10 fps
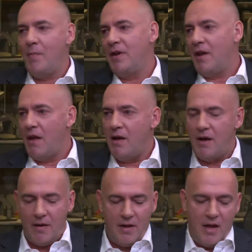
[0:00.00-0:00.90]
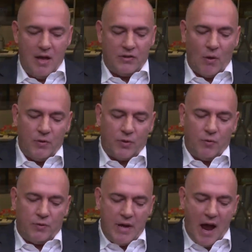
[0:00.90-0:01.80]
I mean, uh, so
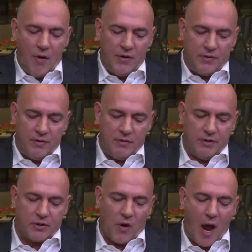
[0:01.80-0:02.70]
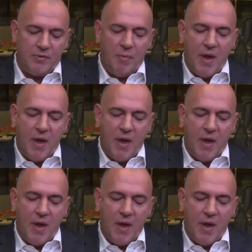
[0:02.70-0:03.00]
so so now this describes the